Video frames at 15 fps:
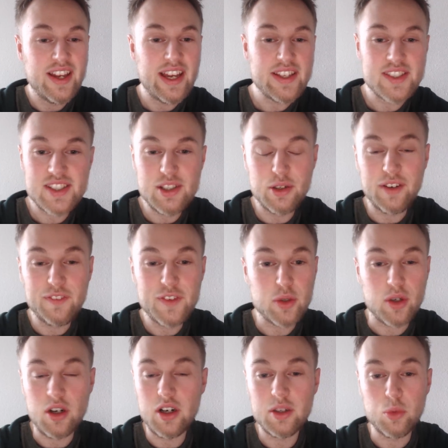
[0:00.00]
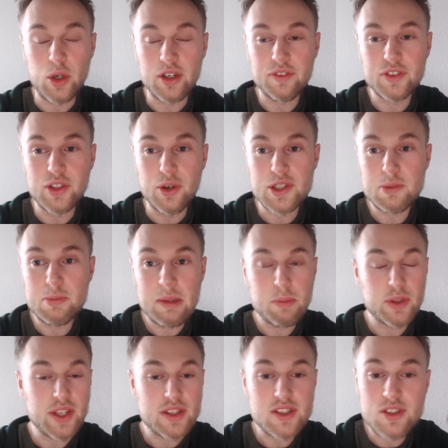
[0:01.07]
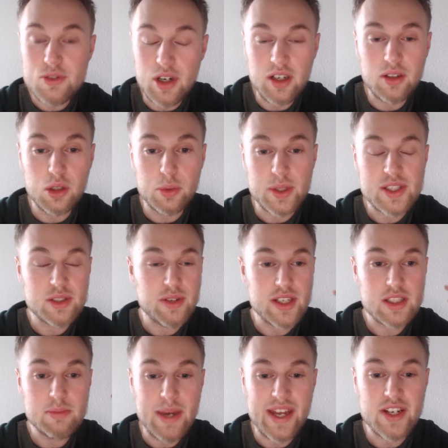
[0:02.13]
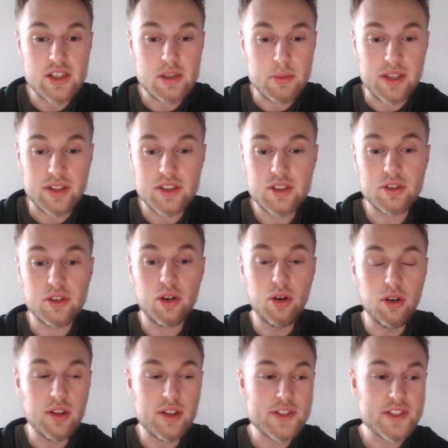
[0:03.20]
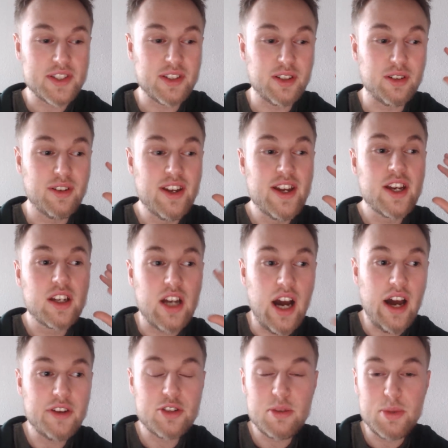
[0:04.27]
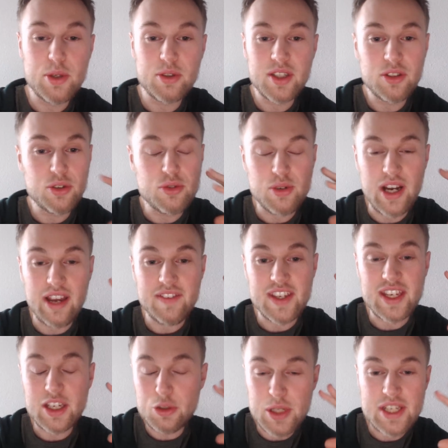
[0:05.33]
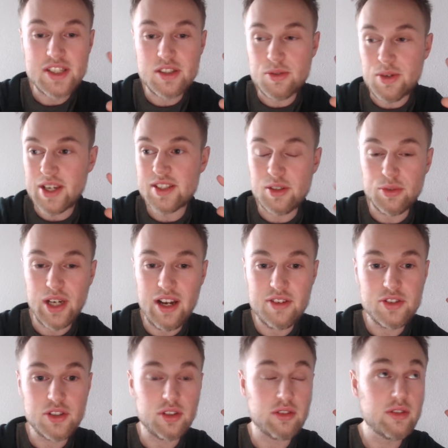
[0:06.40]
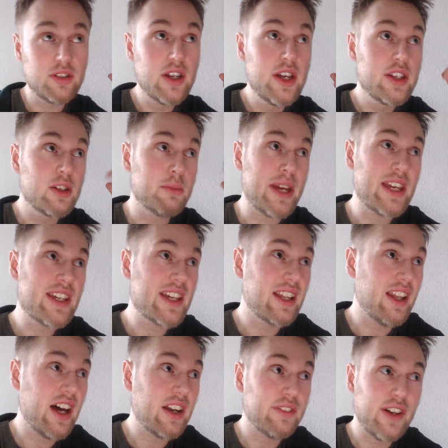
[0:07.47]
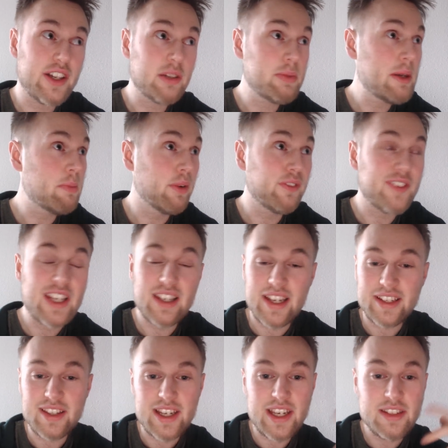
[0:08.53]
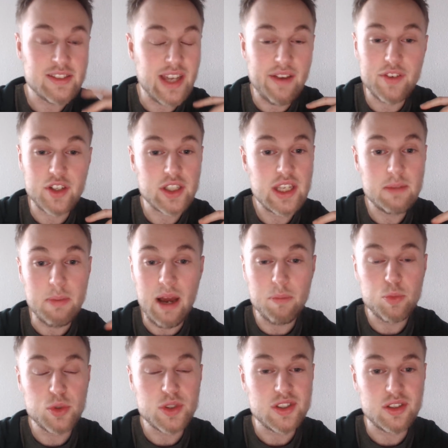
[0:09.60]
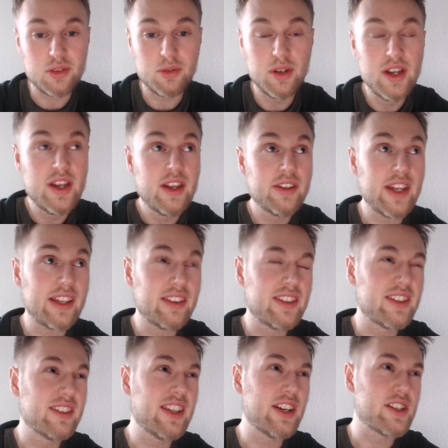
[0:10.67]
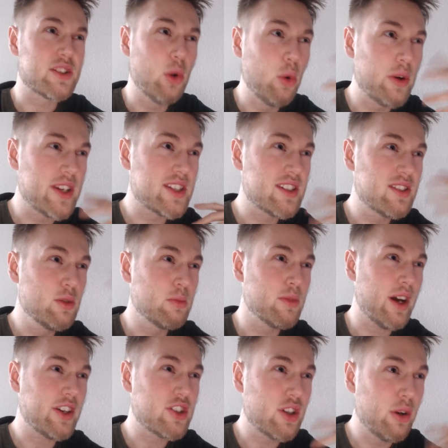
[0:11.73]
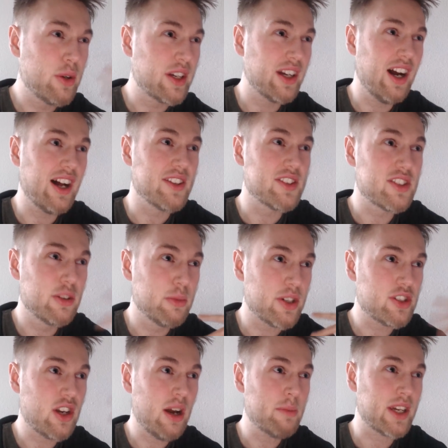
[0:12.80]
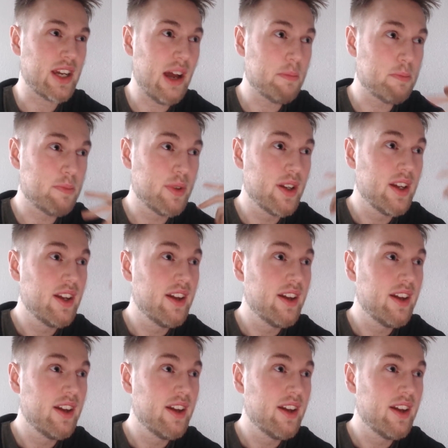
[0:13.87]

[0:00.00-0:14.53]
And so if you are one of those people that struggle with stress management, you're also contributing to driving increased stress around you. You're making a lot of other people feel like they can never keep up with you, that there's always too much going on, so much coming up.